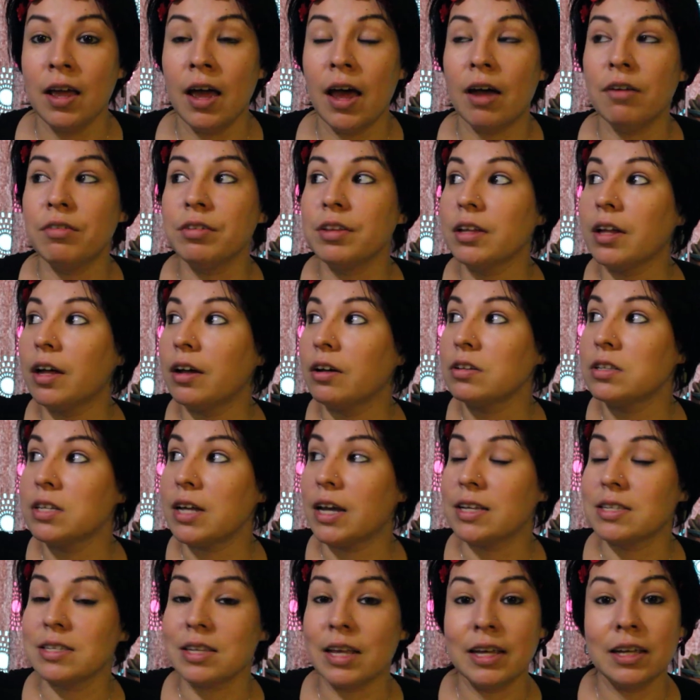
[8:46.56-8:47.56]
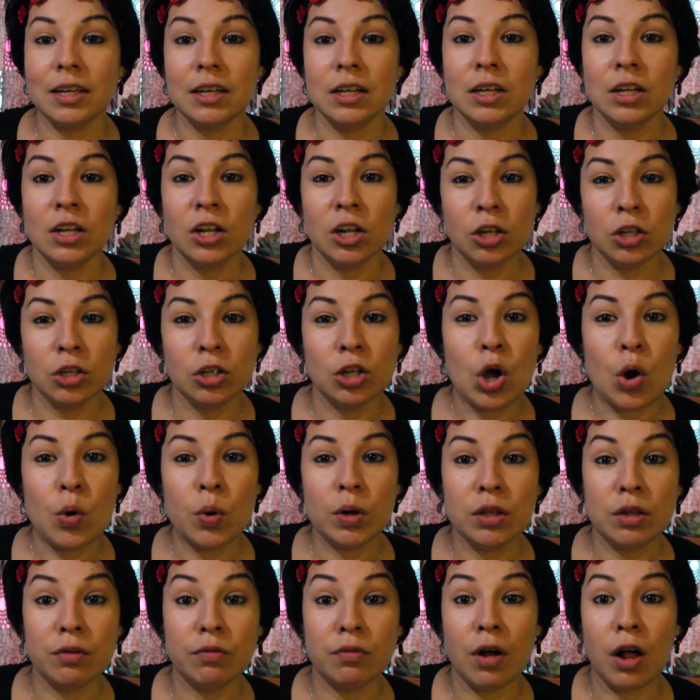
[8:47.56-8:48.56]
everything else has like
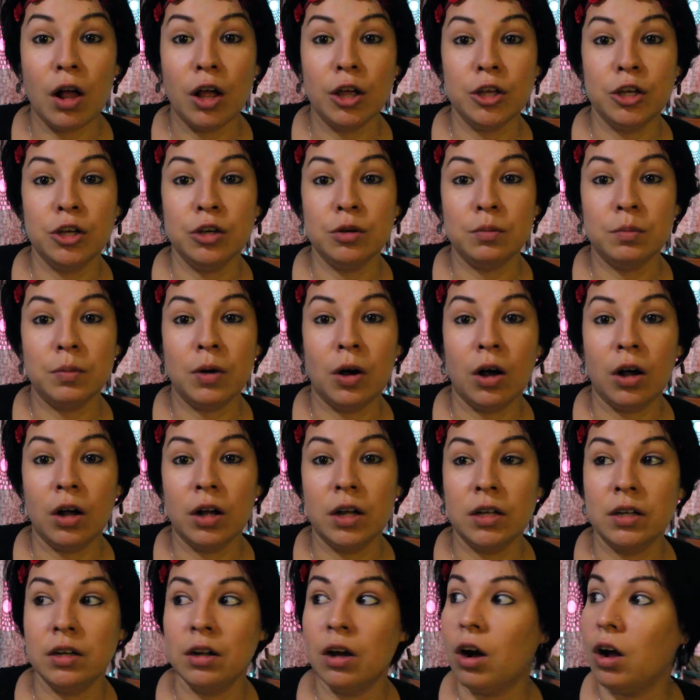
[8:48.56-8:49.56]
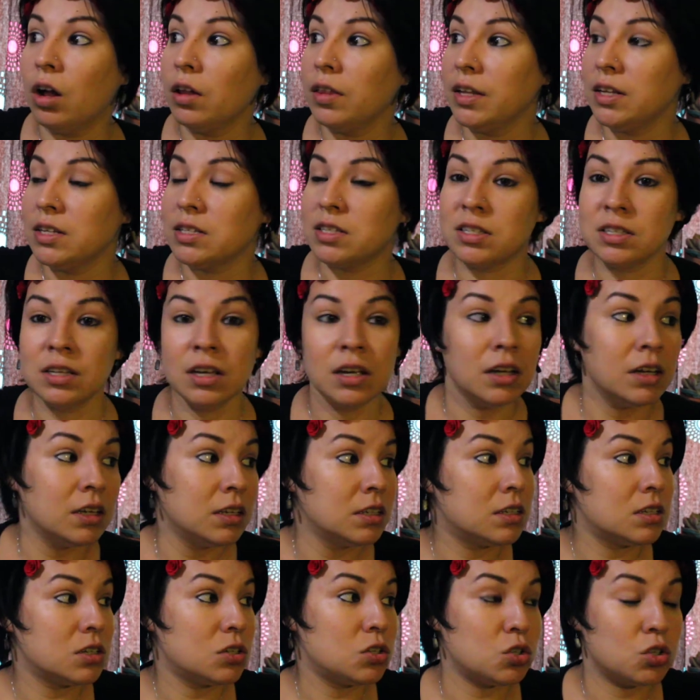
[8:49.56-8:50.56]
lowered the volume on all these
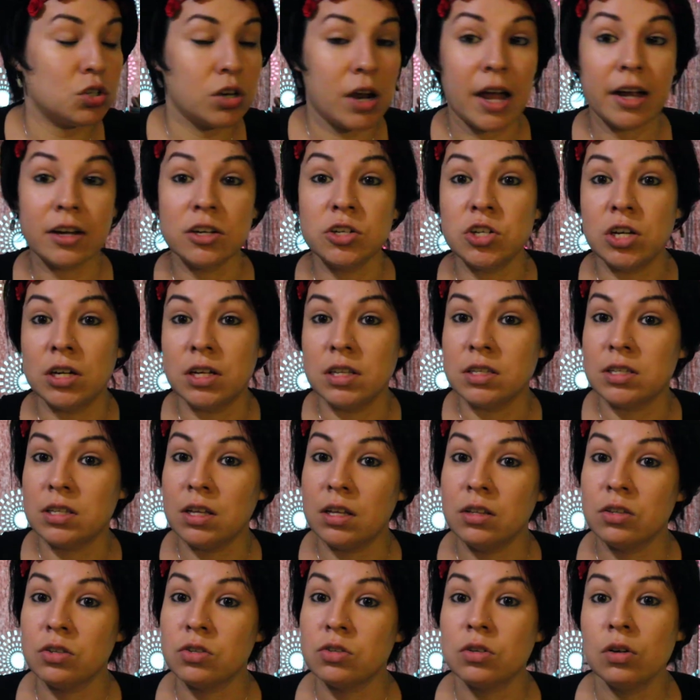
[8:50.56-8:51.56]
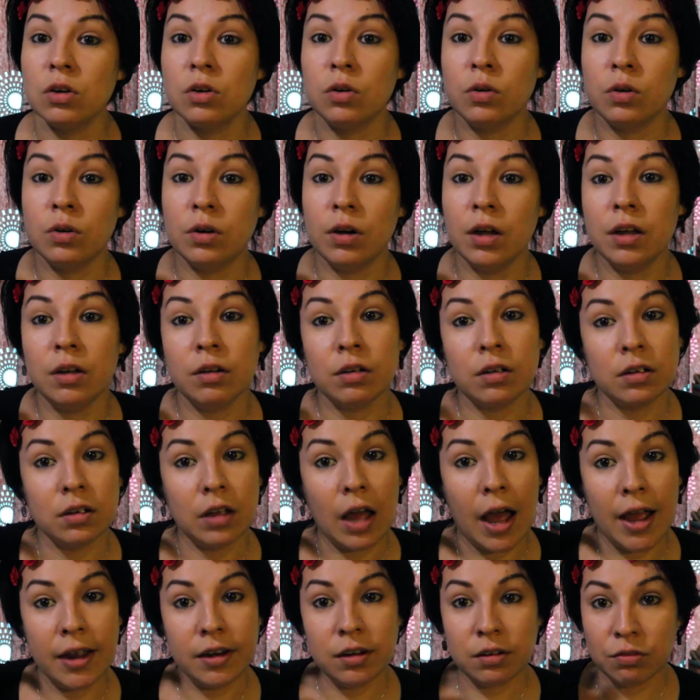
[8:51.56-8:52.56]
distractions and so it
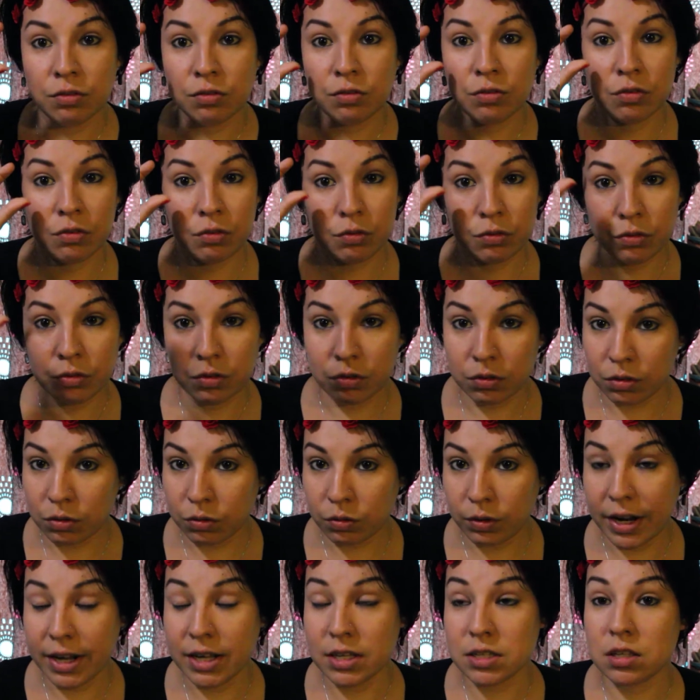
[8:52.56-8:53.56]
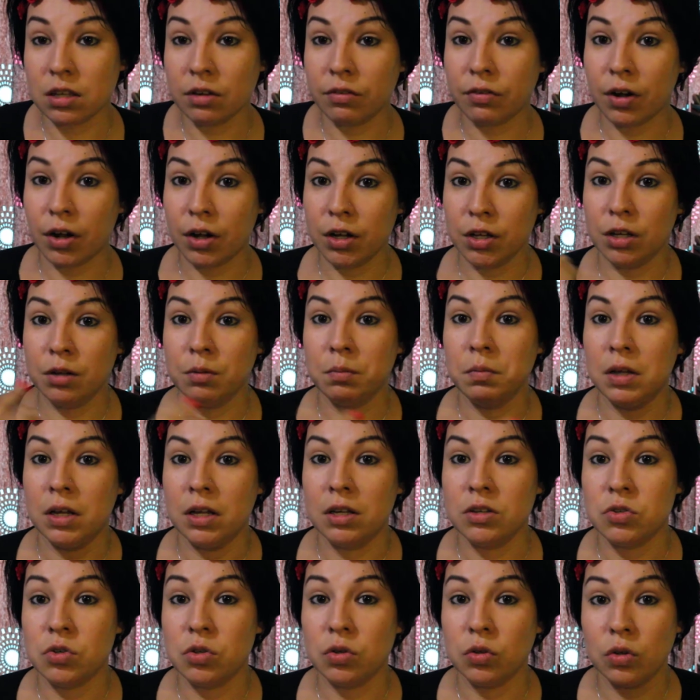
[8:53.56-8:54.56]
kind of raised the volume
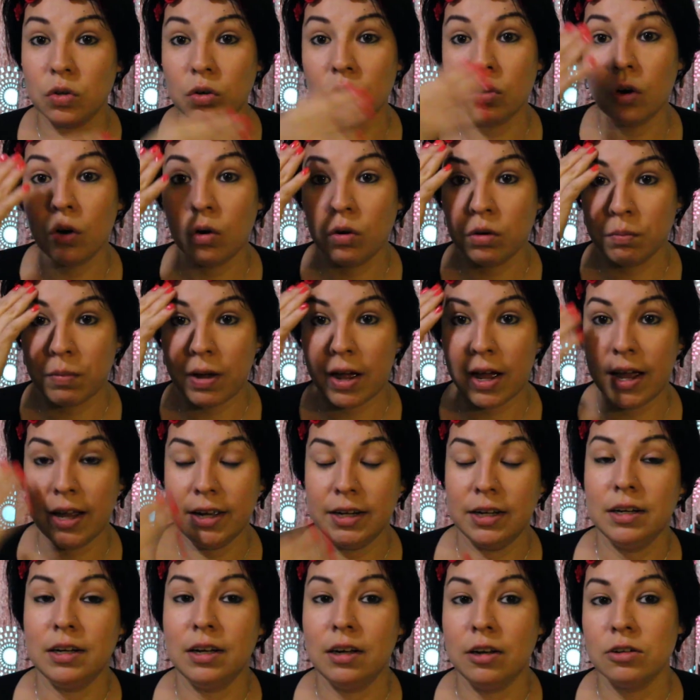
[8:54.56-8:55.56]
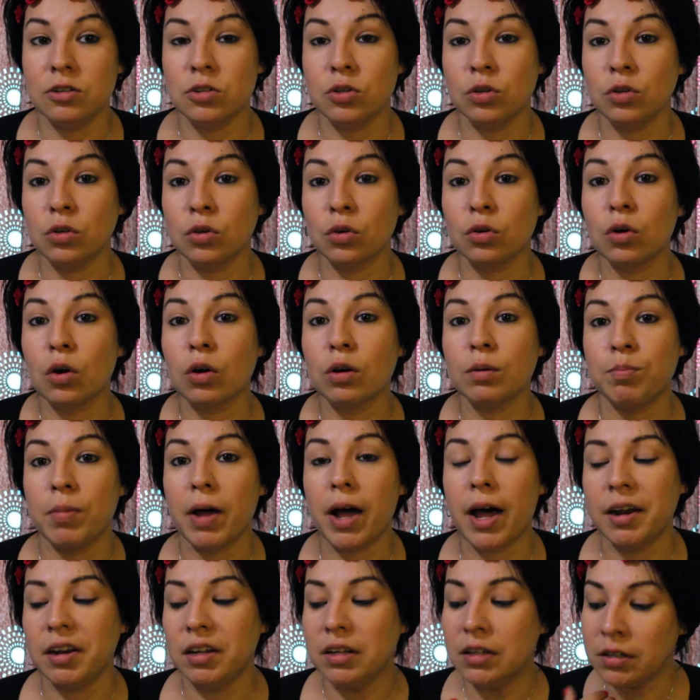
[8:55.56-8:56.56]
into your own mind and into your own
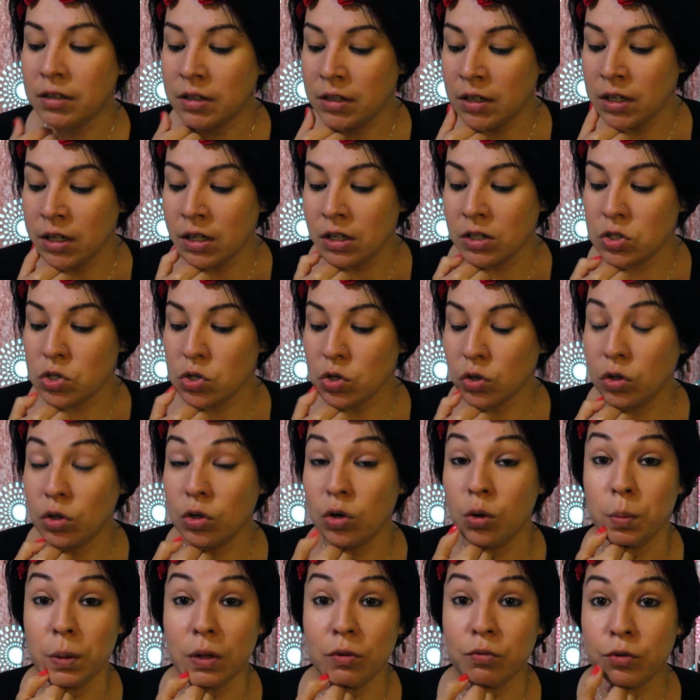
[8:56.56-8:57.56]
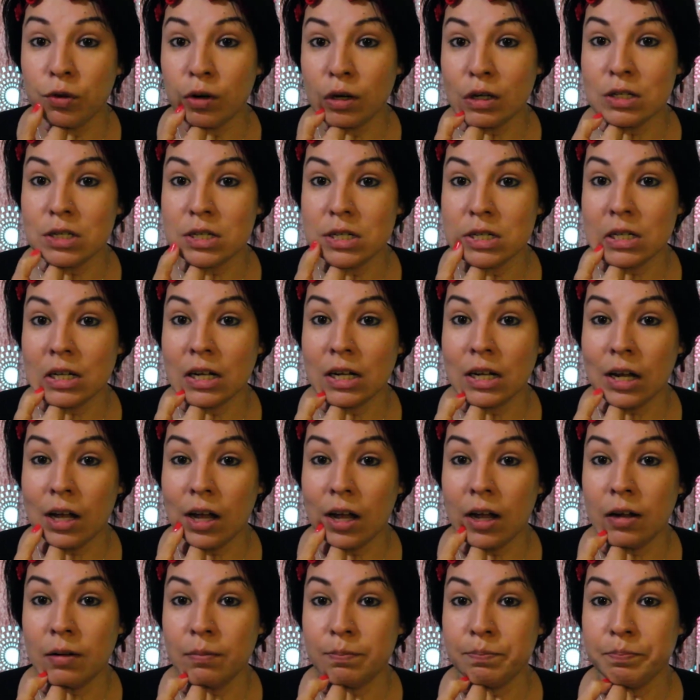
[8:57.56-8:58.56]
body so you'll be forced
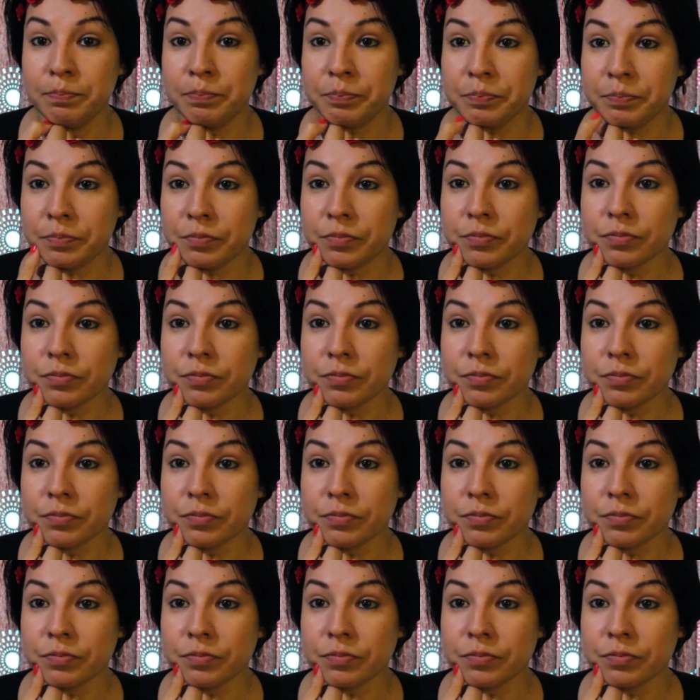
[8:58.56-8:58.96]
to um,